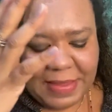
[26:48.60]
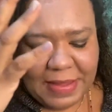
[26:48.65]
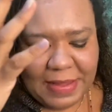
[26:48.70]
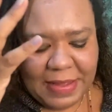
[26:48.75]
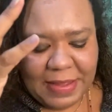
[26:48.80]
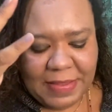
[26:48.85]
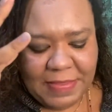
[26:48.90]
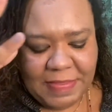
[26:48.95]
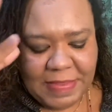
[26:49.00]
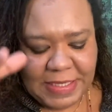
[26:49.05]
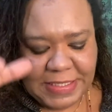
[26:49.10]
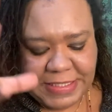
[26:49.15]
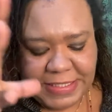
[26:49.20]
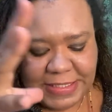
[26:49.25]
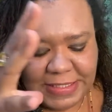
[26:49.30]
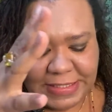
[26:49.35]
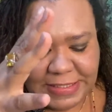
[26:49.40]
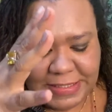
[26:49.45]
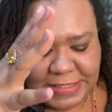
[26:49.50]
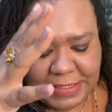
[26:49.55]
This
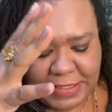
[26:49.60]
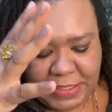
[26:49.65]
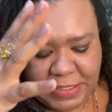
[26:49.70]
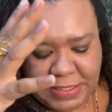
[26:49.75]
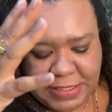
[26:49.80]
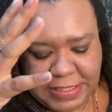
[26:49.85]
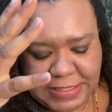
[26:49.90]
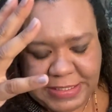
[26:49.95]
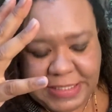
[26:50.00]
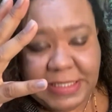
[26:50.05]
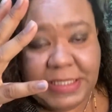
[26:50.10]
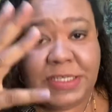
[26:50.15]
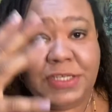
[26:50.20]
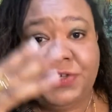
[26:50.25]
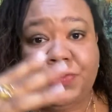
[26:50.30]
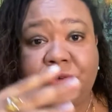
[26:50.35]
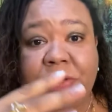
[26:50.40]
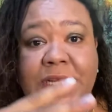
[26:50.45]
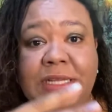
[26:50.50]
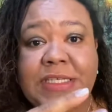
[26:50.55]
is a
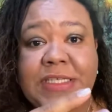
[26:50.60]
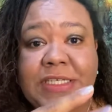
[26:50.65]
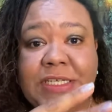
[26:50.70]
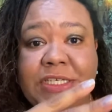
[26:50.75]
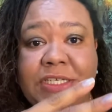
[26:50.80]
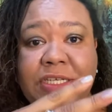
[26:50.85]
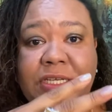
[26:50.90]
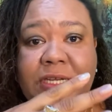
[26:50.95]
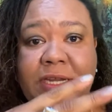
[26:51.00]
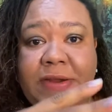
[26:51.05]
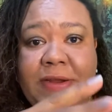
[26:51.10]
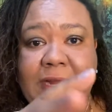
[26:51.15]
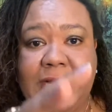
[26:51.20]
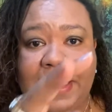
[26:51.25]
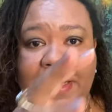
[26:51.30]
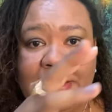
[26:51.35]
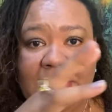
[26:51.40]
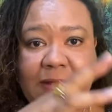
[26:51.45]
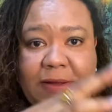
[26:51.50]
transitionary